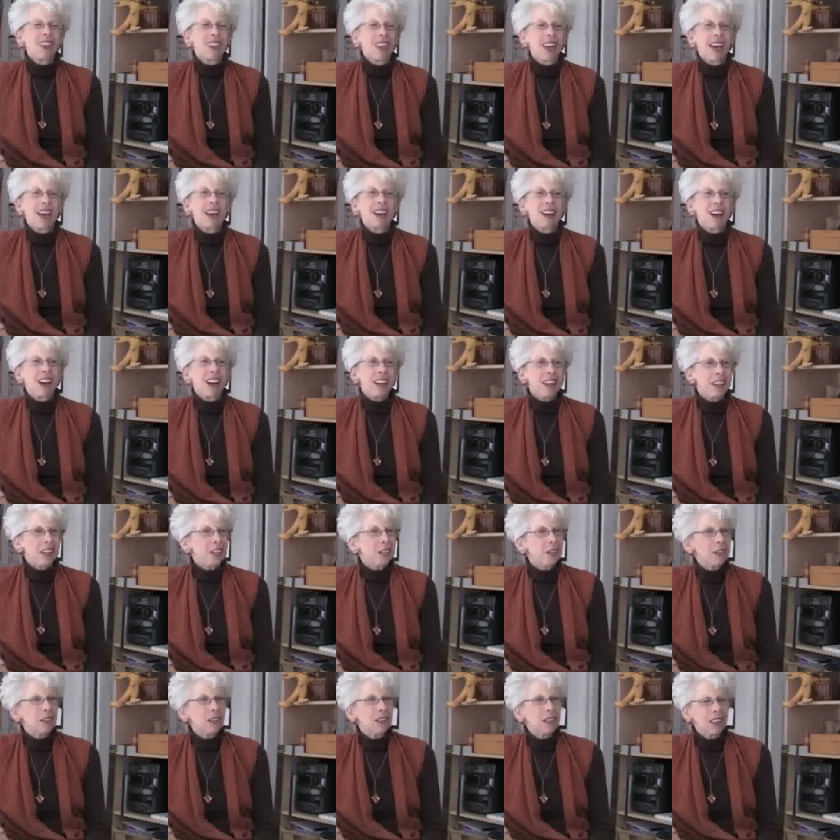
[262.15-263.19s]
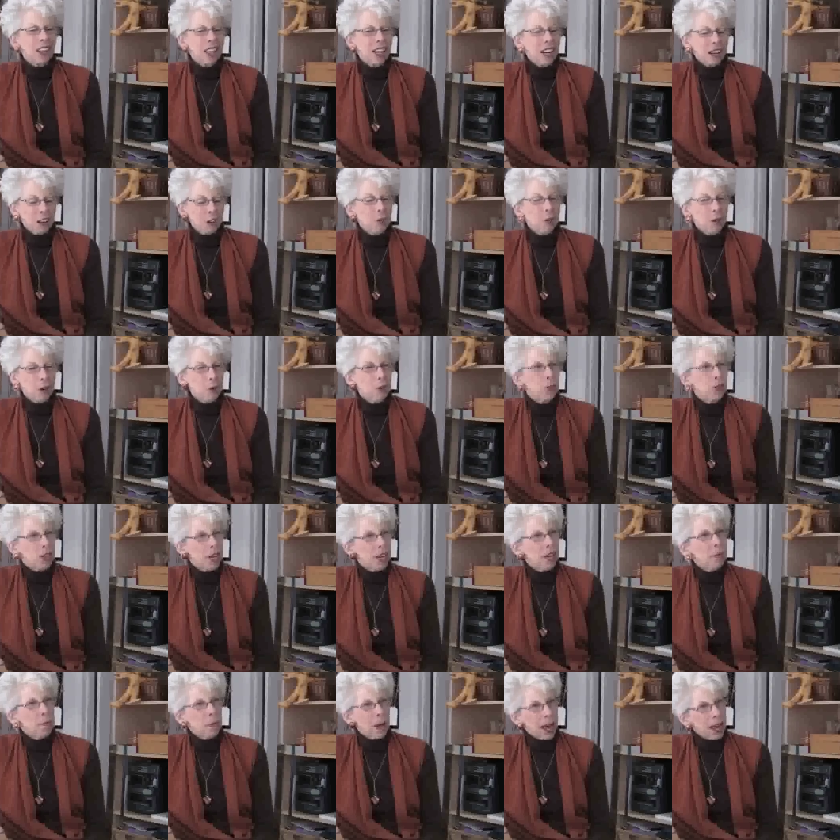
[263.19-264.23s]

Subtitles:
that I crochet